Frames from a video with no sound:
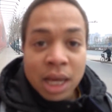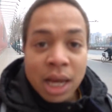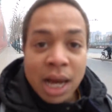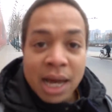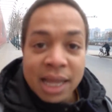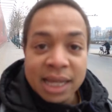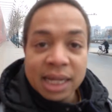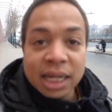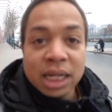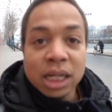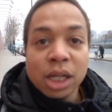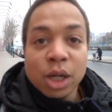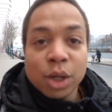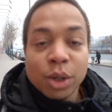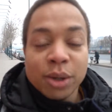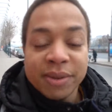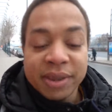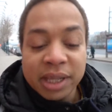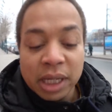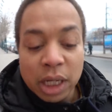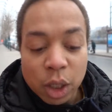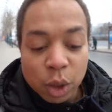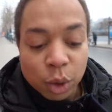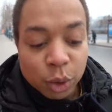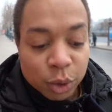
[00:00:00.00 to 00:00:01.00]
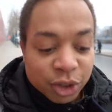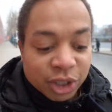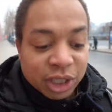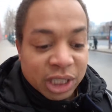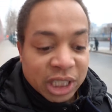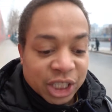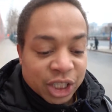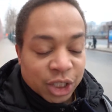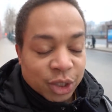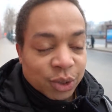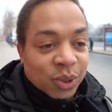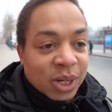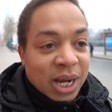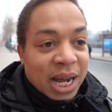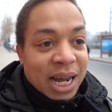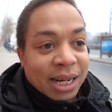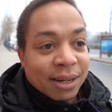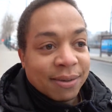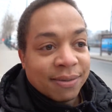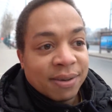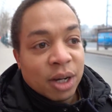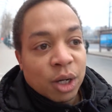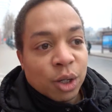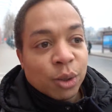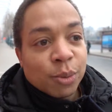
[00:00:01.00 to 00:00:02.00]
And then a load of the old traditional kind
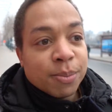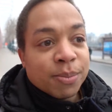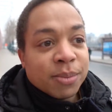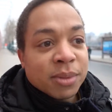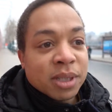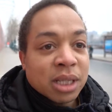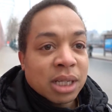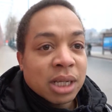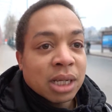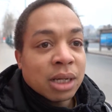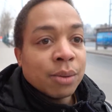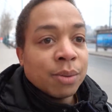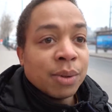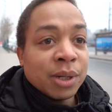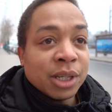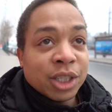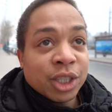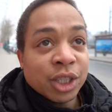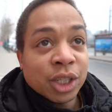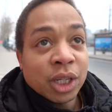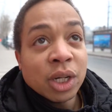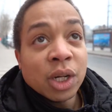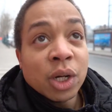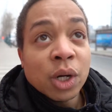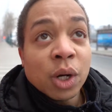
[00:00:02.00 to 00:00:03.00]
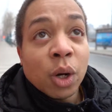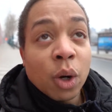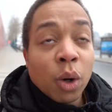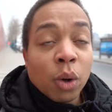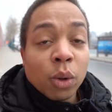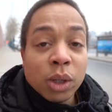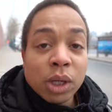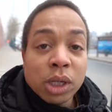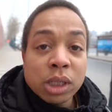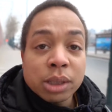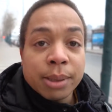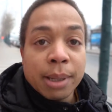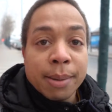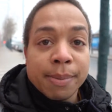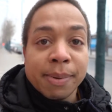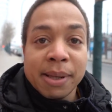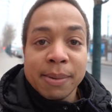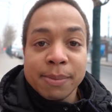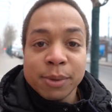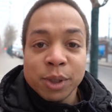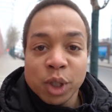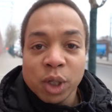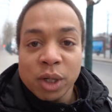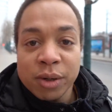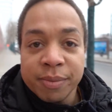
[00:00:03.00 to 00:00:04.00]
of homes, which all those people
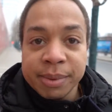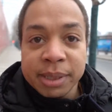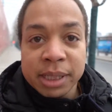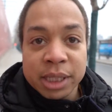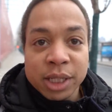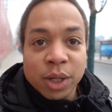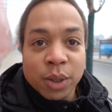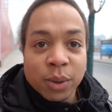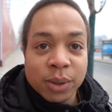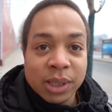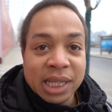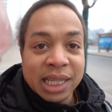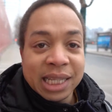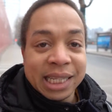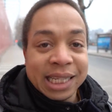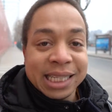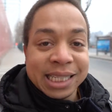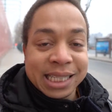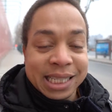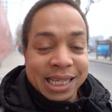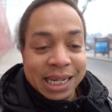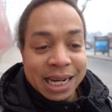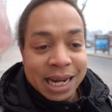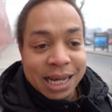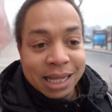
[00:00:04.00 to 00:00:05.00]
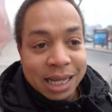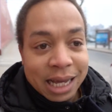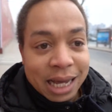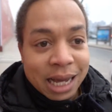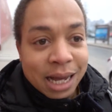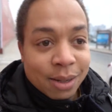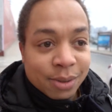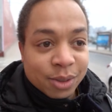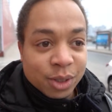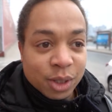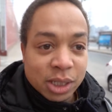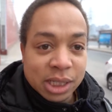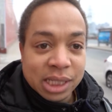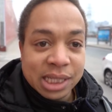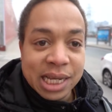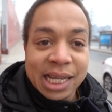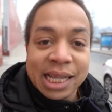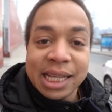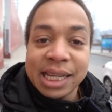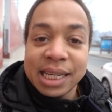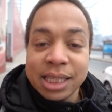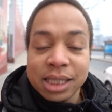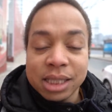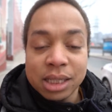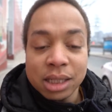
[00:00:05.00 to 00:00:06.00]
I'm sure have been told that they need to get out of the house or sell
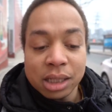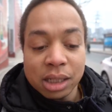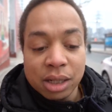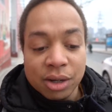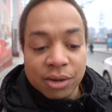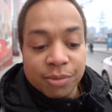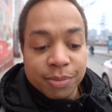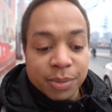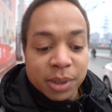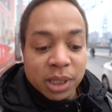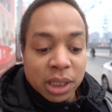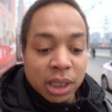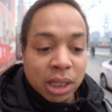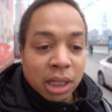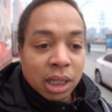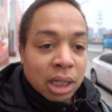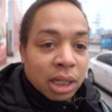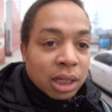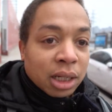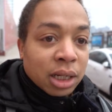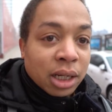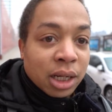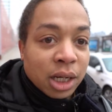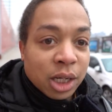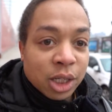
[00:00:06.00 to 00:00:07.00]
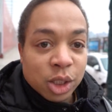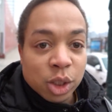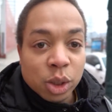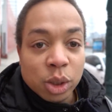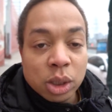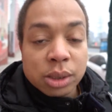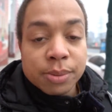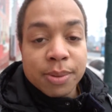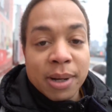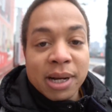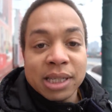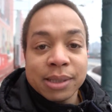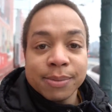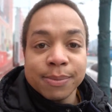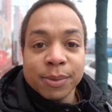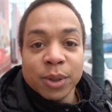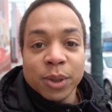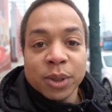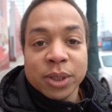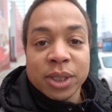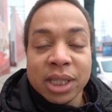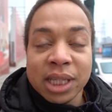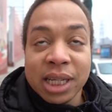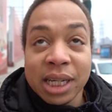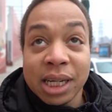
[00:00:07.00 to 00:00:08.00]
it to the government as soon as possible
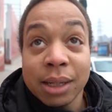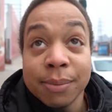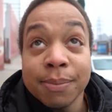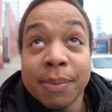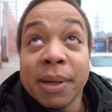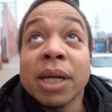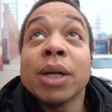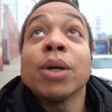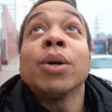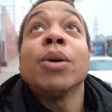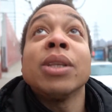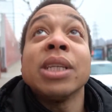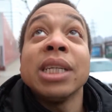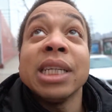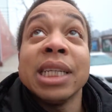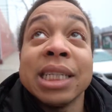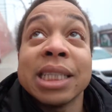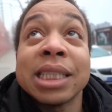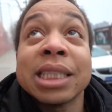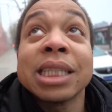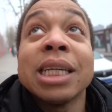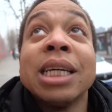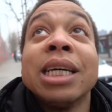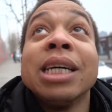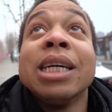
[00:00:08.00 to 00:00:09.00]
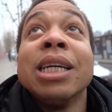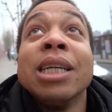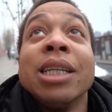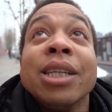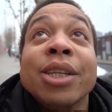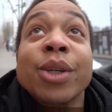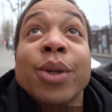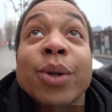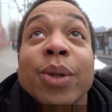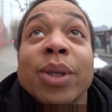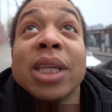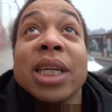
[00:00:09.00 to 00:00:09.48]
so they can make all these new